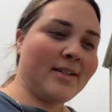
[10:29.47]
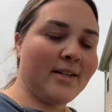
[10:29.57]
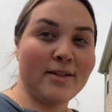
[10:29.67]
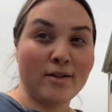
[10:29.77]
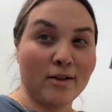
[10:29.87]
he
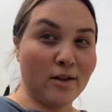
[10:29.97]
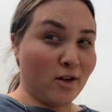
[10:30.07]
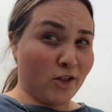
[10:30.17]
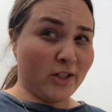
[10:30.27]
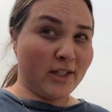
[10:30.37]
installed a
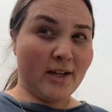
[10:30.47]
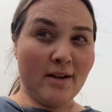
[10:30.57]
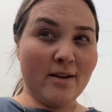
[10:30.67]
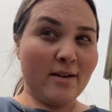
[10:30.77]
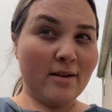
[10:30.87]
laundry sink.
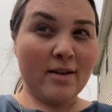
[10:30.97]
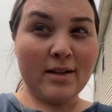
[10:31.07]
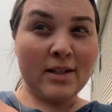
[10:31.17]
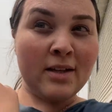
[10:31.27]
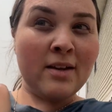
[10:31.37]
Look at
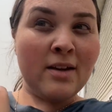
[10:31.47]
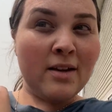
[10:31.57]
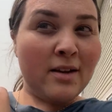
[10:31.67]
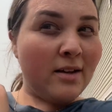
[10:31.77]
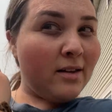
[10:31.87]
this,
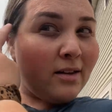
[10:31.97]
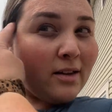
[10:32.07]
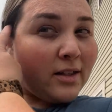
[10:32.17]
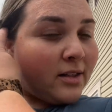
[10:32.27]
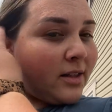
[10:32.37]
look
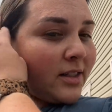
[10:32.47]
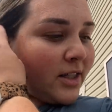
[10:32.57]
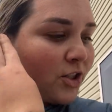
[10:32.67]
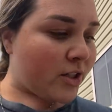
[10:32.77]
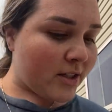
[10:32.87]
at this
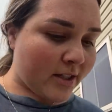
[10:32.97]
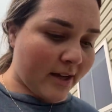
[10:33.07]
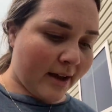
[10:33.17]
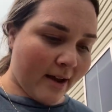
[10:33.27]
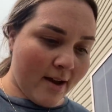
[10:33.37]
extension
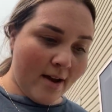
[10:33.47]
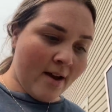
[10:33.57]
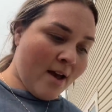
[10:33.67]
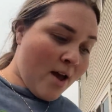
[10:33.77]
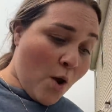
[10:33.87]
saying,
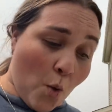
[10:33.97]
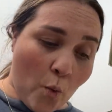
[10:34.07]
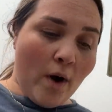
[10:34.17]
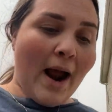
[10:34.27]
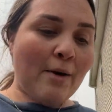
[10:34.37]

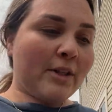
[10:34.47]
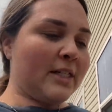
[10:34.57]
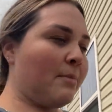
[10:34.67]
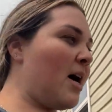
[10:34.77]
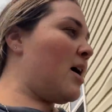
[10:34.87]
we're out
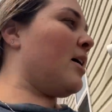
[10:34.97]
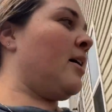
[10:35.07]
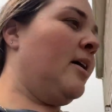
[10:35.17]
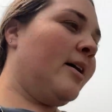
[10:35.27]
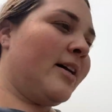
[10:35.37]
this mug.
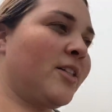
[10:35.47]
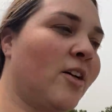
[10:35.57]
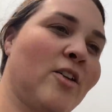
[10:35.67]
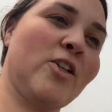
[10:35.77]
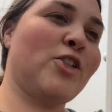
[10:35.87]
He
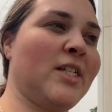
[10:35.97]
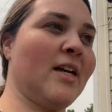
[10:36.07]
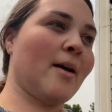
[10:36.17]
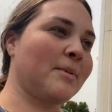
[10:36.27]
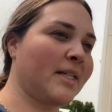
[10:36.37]
installed a laundry
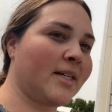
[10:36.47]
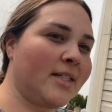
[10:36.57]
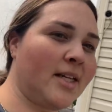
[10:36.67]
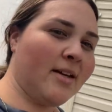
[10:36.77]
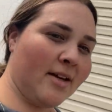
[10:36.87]
sink
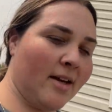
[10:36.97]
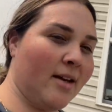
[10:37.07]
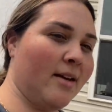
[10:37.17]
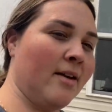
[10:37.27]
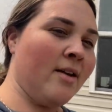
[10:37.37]
upstairs.
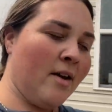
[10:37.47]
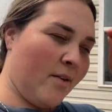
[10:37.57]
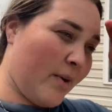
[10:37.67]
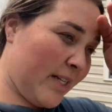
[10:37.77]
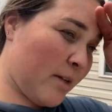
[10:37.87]
He
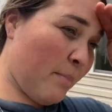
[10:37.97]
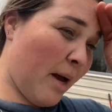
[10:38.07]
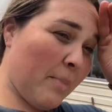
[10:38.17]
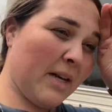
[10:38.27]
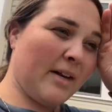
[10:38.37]
ran some
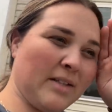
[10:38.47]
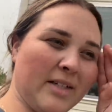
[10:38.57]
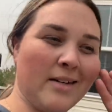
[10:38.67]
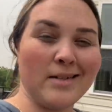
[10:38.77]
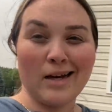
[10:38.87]
piping
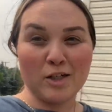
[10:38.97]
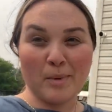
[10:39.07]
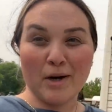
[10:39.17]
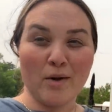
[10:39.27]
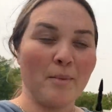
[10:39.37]
downstairs. I'll
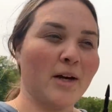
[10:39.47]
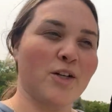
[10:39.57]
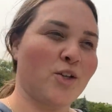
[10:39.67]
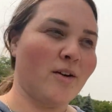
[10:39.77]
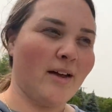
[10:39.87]
spare you, I'm not
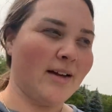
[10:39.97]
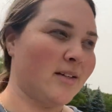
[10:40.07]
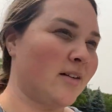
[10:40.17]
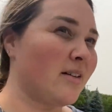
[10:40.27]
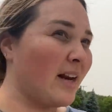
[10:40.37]
gonna show you that
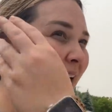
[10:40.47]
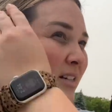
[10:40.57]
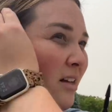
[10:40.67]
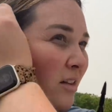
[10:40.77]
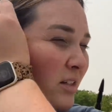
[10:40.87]
until it
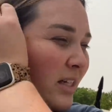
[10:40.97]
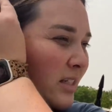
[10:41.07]
actually looks like